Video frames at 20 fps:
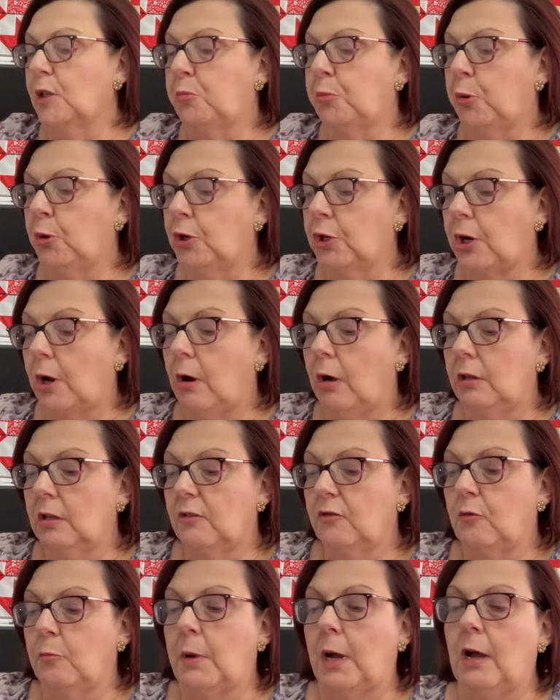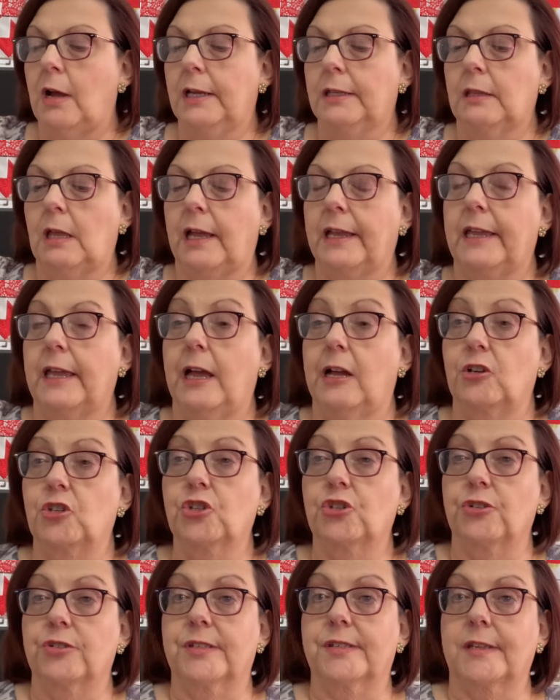put all of my like
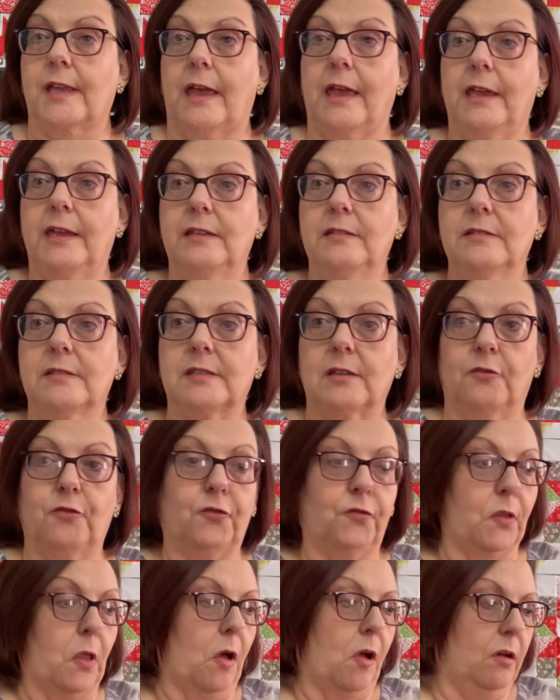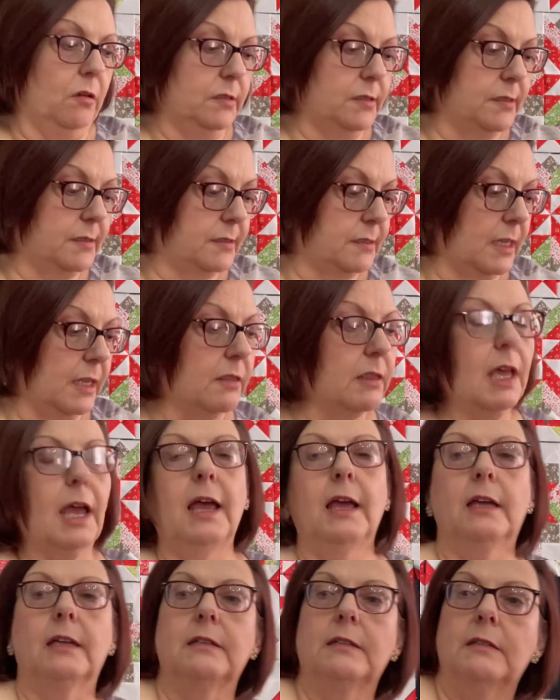extra skeins of floss in
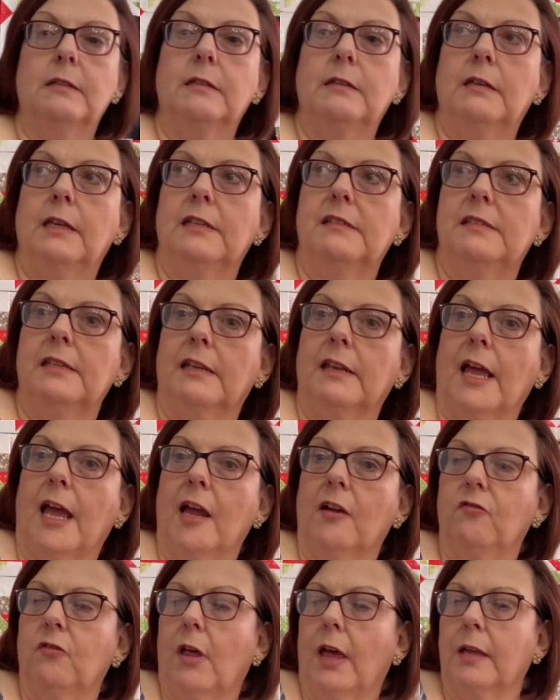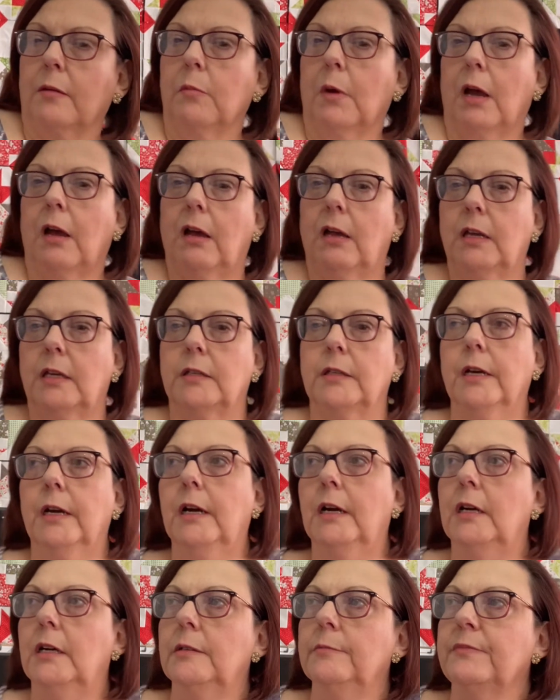that. It did have like my
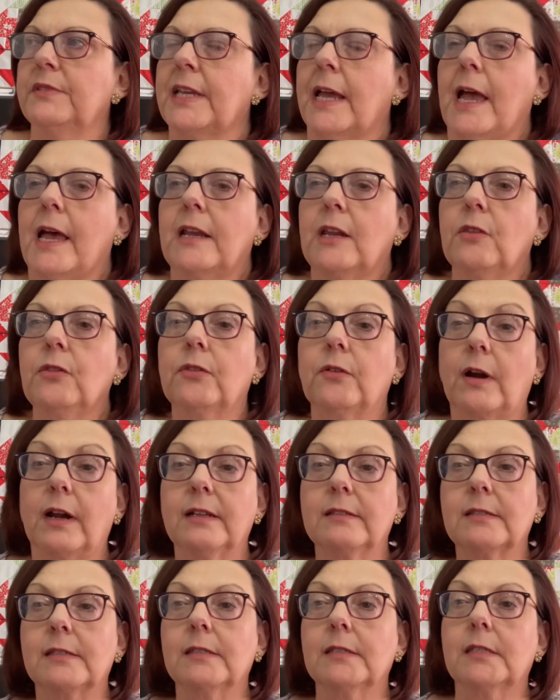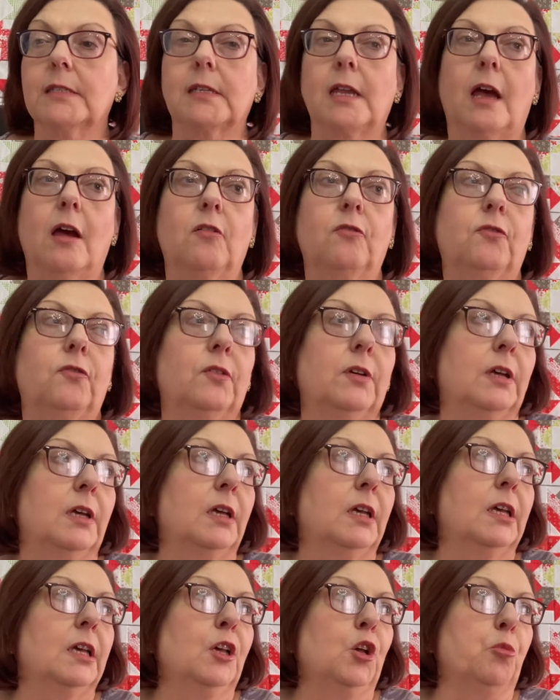tatting threads and stuff,
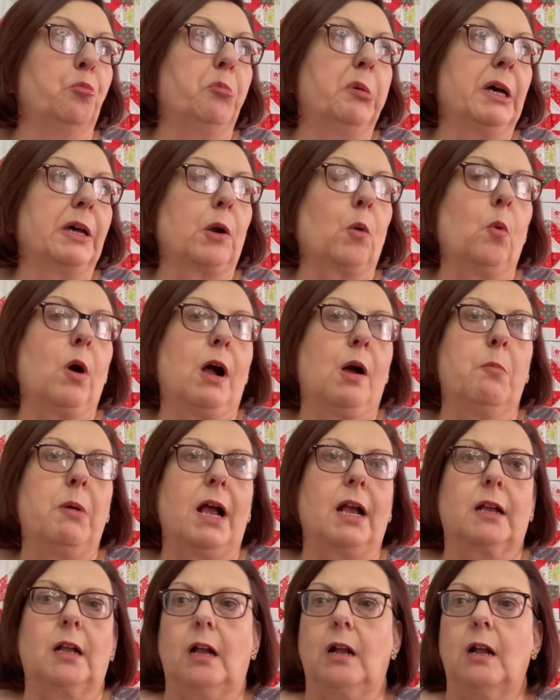but a while back